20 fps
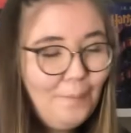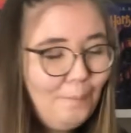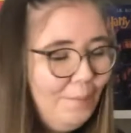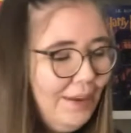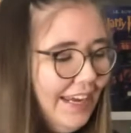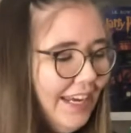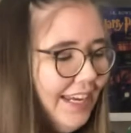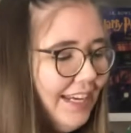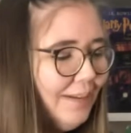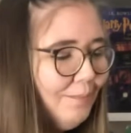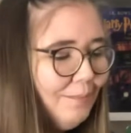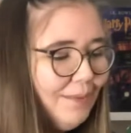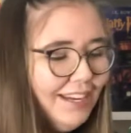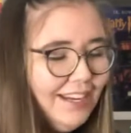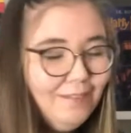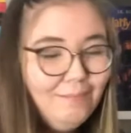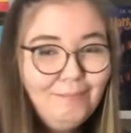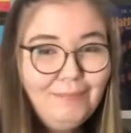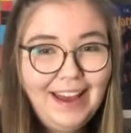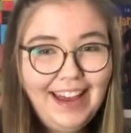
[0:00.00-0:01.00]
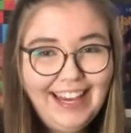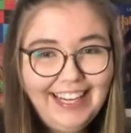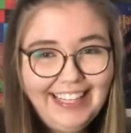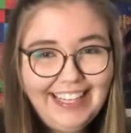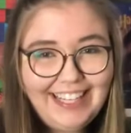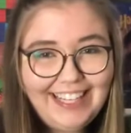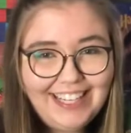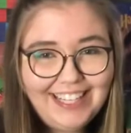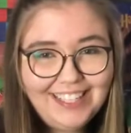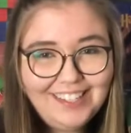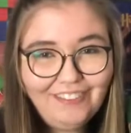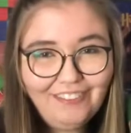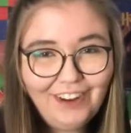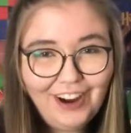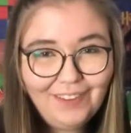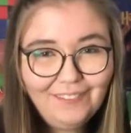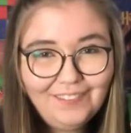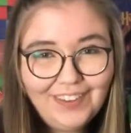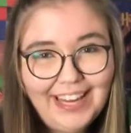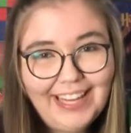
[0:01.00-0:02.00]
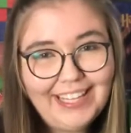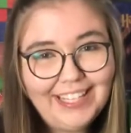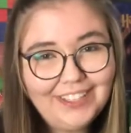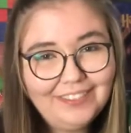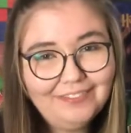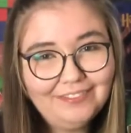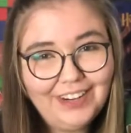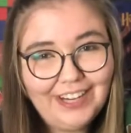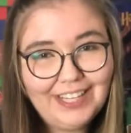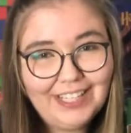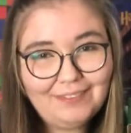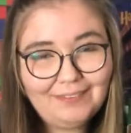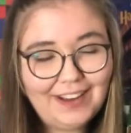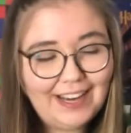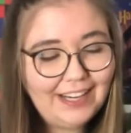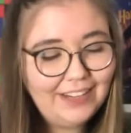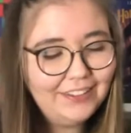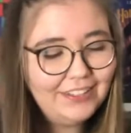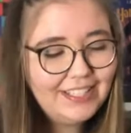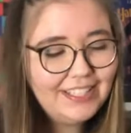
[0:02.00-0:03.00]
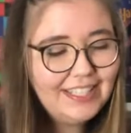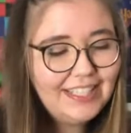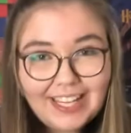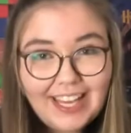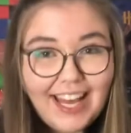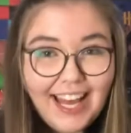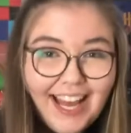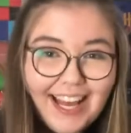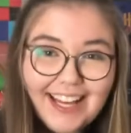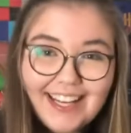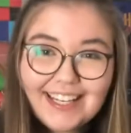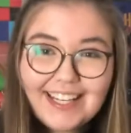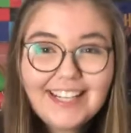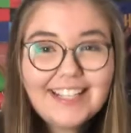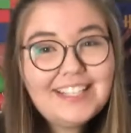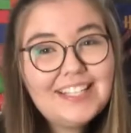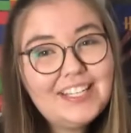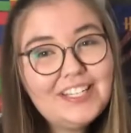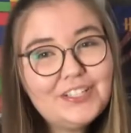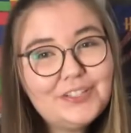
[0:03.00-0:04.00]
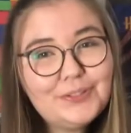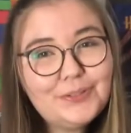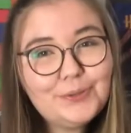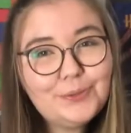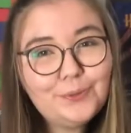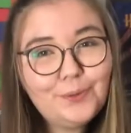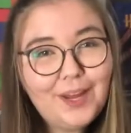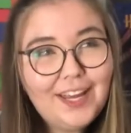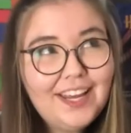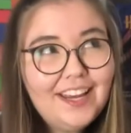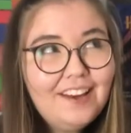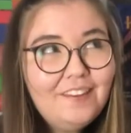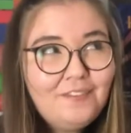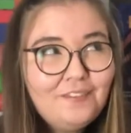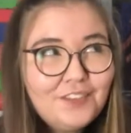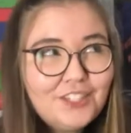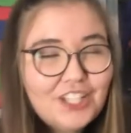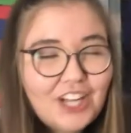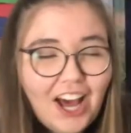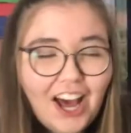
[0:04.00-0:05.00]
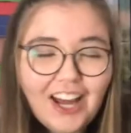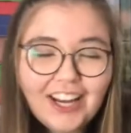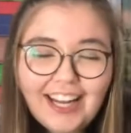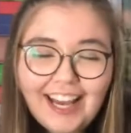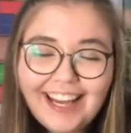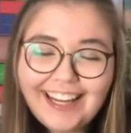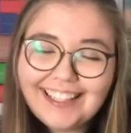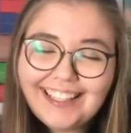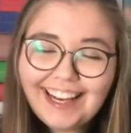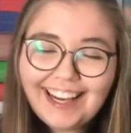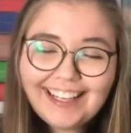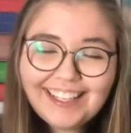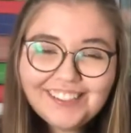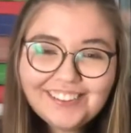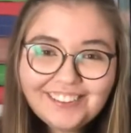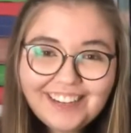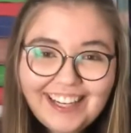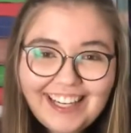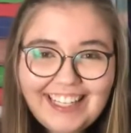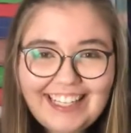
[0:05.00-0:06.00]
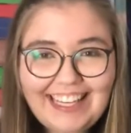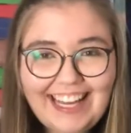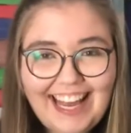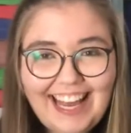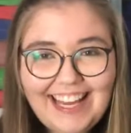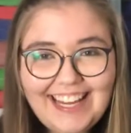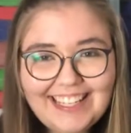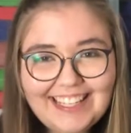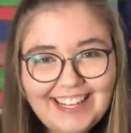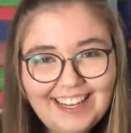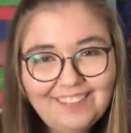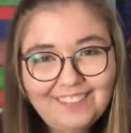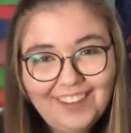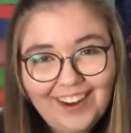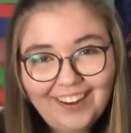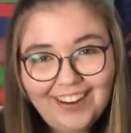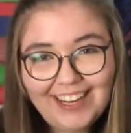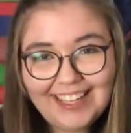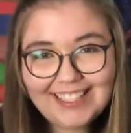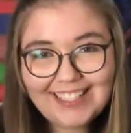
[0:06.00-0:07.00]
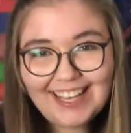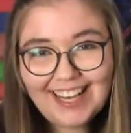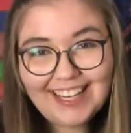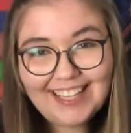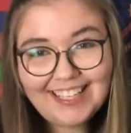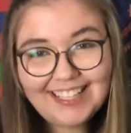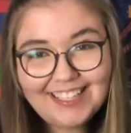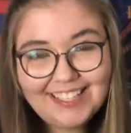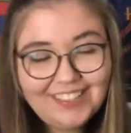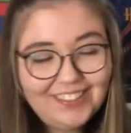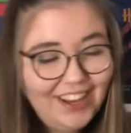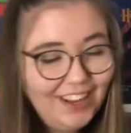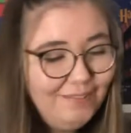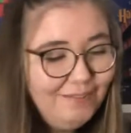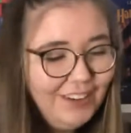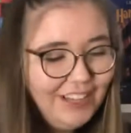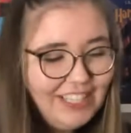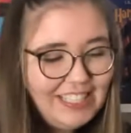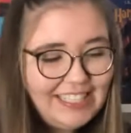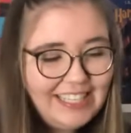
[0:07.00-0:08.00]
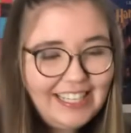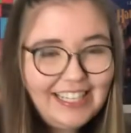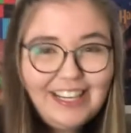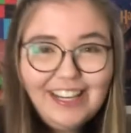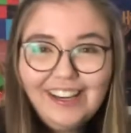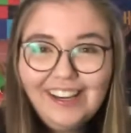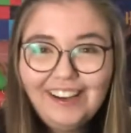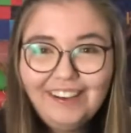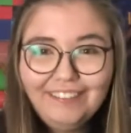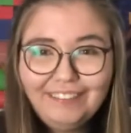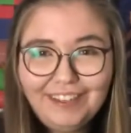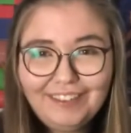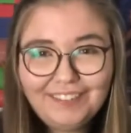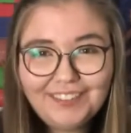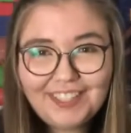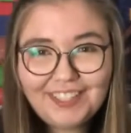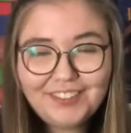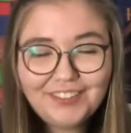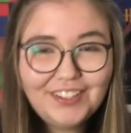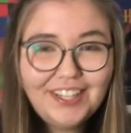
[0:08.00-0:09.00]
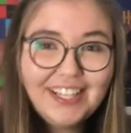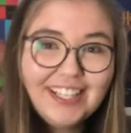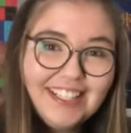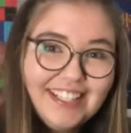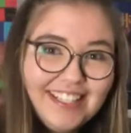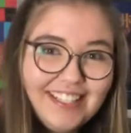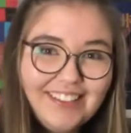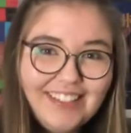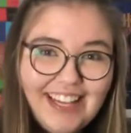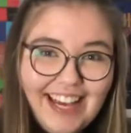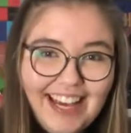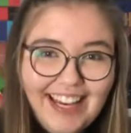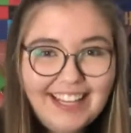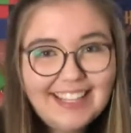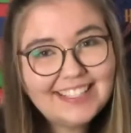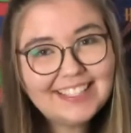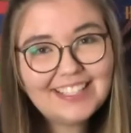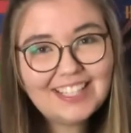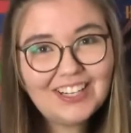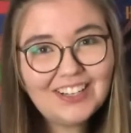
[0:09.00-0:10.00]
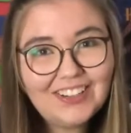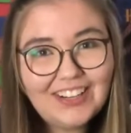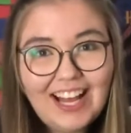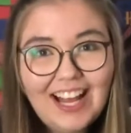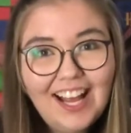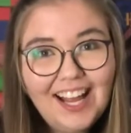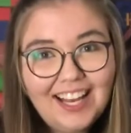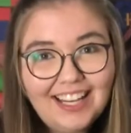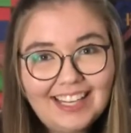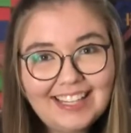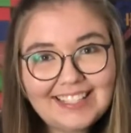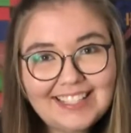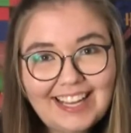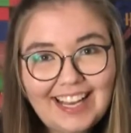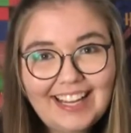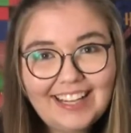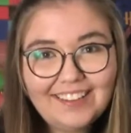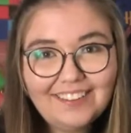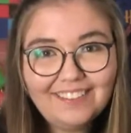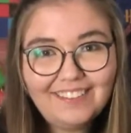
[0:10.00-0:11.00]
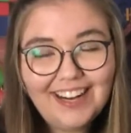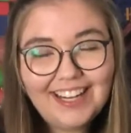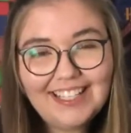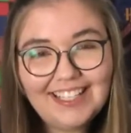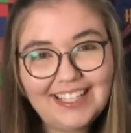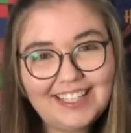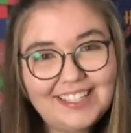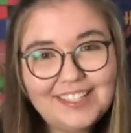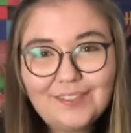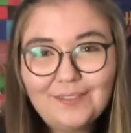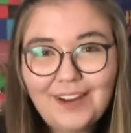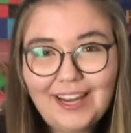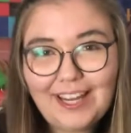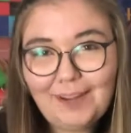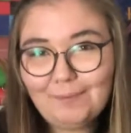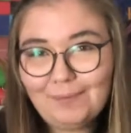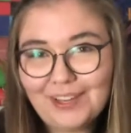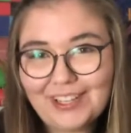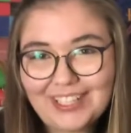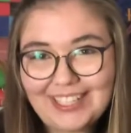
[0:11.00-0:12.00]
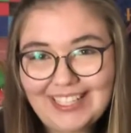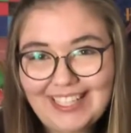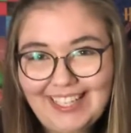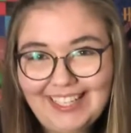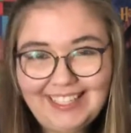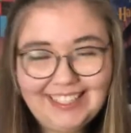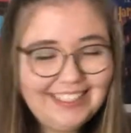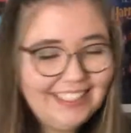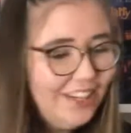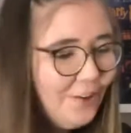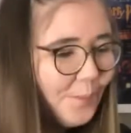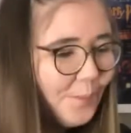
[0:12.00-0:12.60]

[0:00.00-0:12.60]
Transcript: big package from Penguin Random House and it has to do with John and Hank Green, and I'm very excited to unbox it with you today. So let's get right into my unboxing.